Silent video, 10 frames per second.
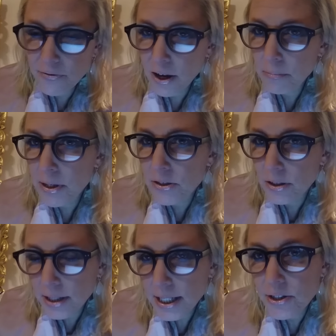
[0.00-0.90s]
developmental
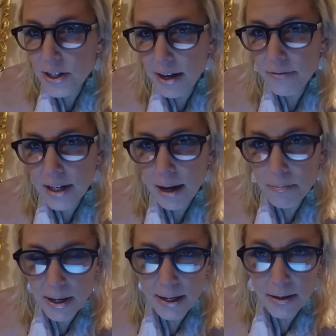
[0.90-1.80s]
needs have
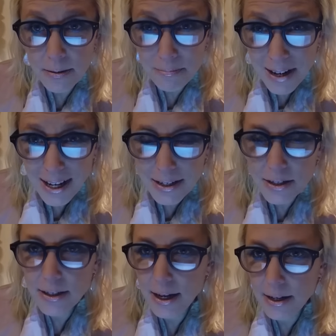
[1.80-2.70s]
not been met
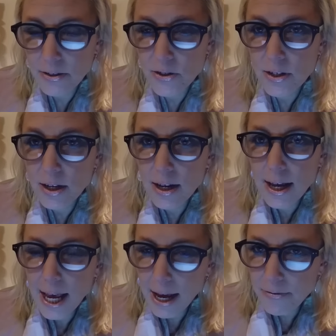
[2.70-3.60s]
yet,
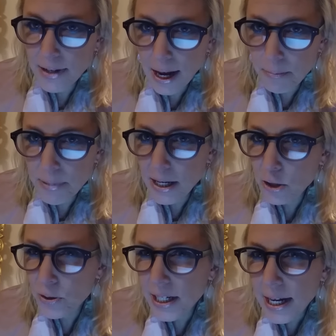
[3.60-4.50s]
have not been
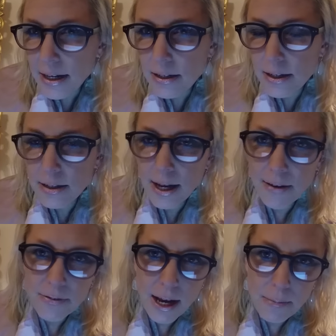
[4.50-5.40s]
created,
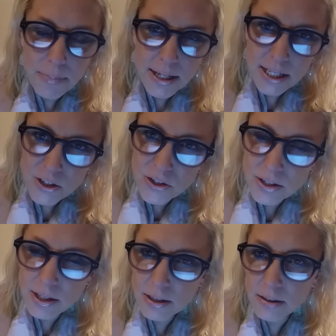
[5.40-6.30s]
have not been
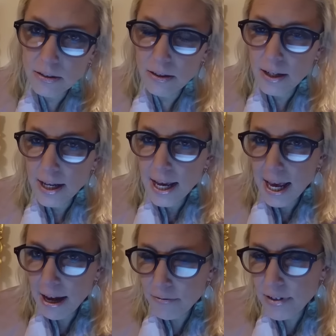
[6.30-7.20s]
instilled,
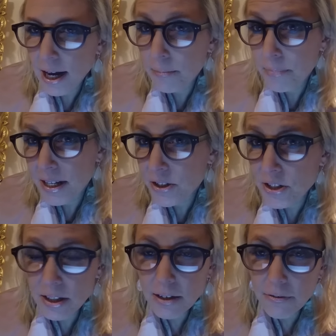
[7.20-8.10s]
have not been
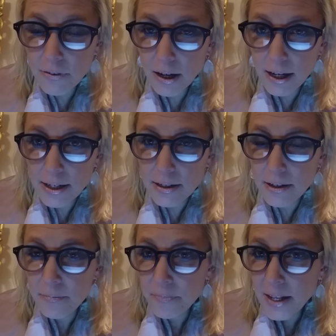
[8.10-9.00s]
solidified,
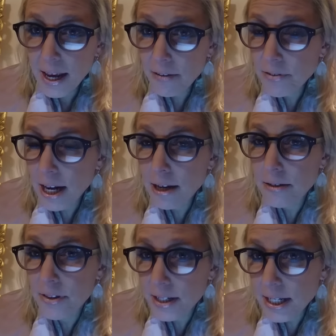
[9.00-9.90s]
have not
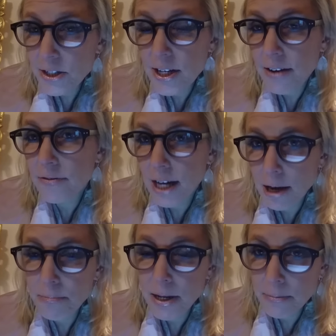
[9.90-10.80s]
the needs have
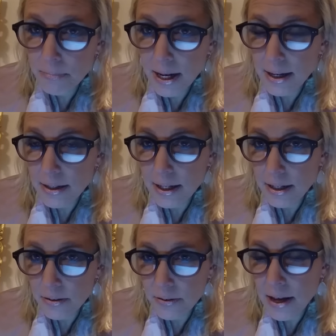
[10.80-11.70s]
not been met
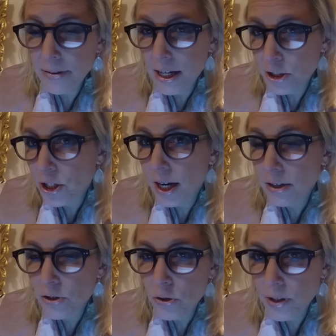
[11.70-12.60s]
in in that
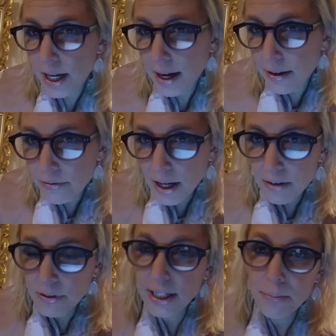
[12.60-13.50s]
child. So they have kind
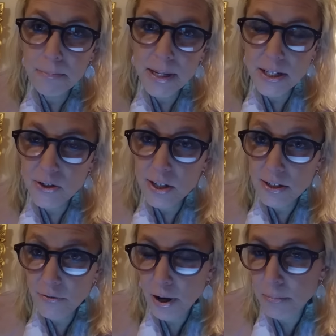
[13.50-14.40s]
of like a missed
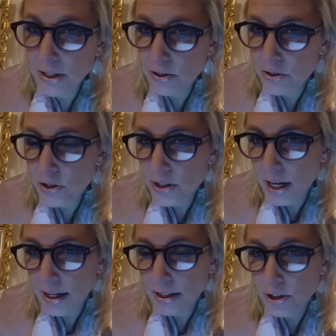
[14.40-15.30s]
developmental
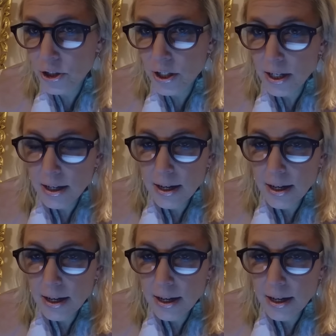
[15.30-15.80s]
stage